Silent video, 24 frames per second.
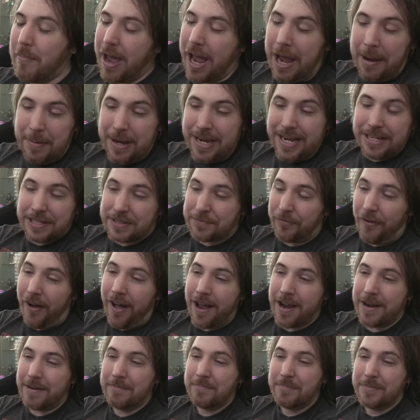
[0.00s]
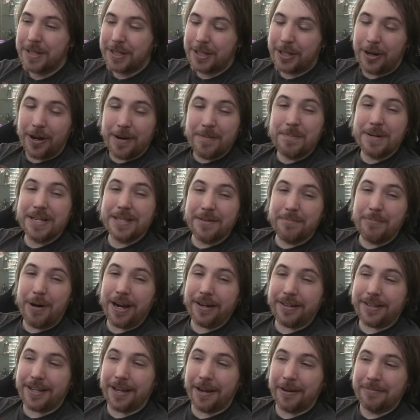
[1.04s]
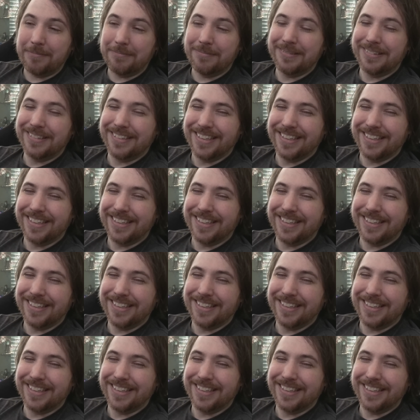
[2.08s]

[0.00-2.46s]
Maybe he's fine. Could be the Mudkip.